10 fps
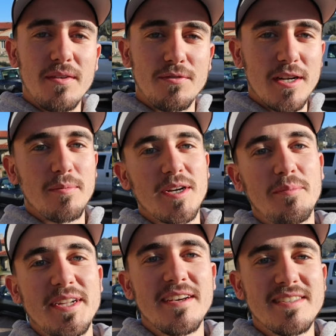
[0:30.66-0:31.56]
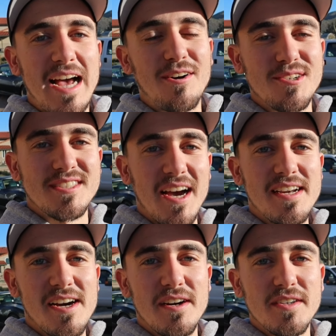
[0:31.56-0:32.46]
Freedom Company does
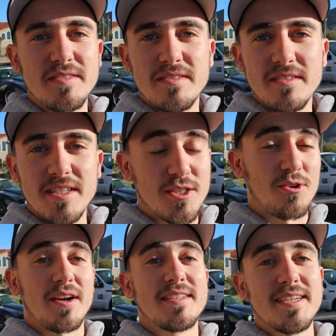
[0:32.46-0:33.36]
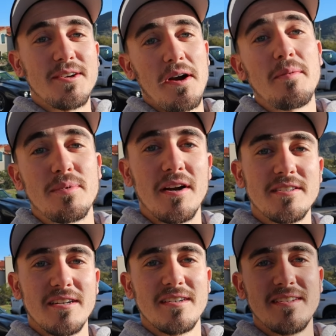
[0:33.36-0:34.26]
outside of this crazy Grom
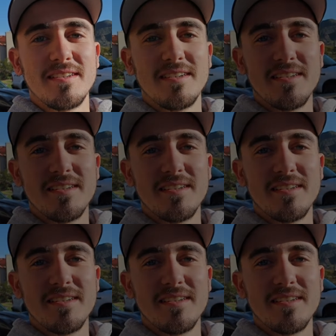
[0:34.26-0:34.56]
project.